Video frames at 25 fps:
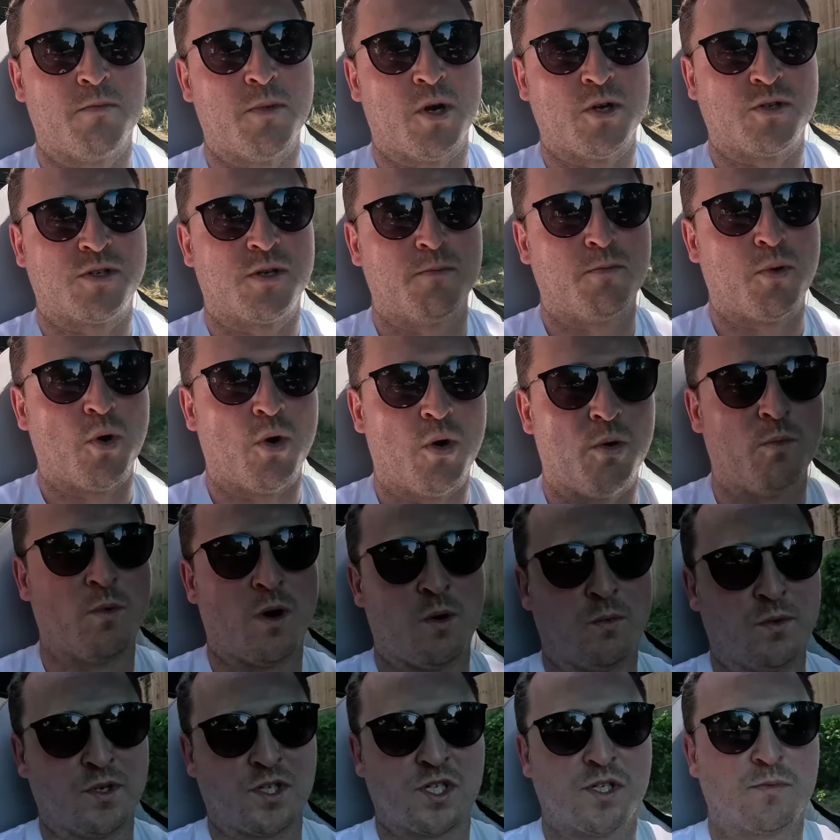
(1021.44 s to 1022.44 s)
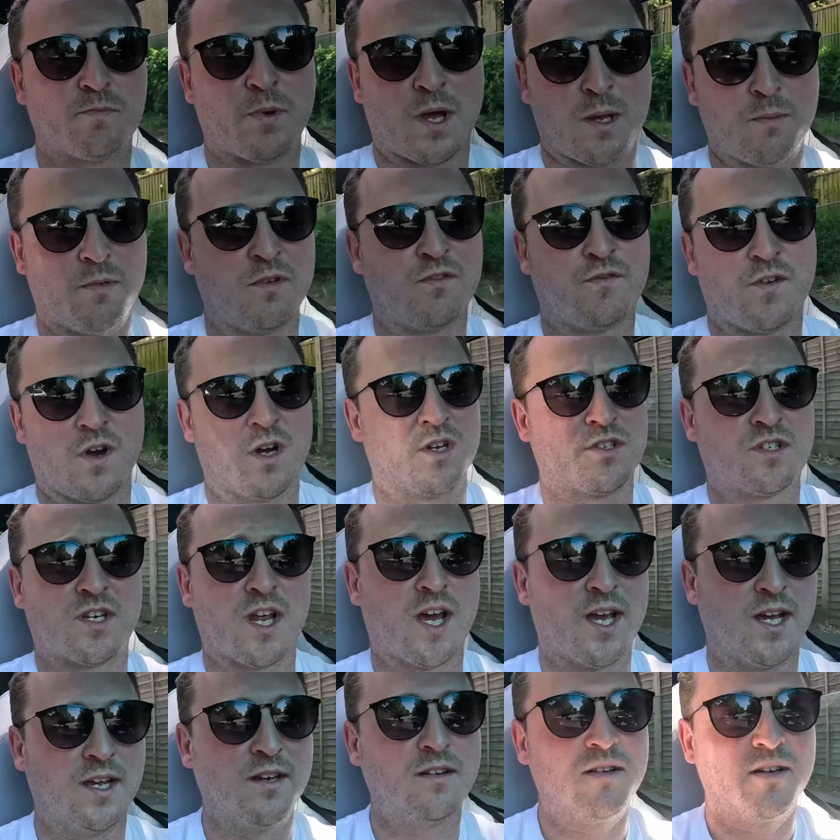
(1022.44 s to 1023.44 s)
the most important one, which is baby first
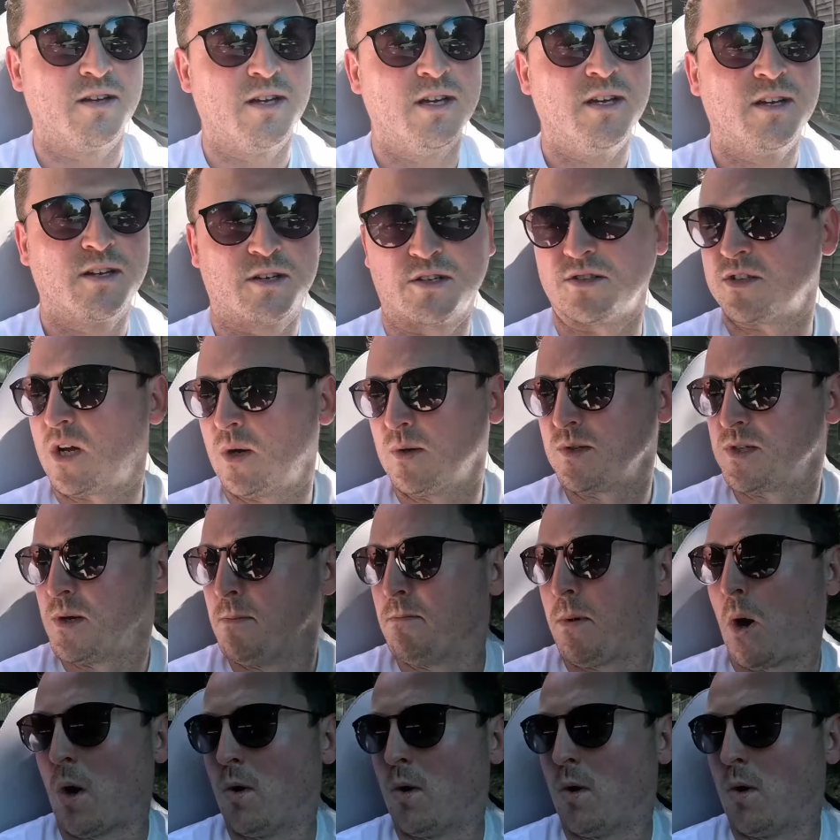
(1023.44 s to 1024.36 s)
aid, because uh, I was in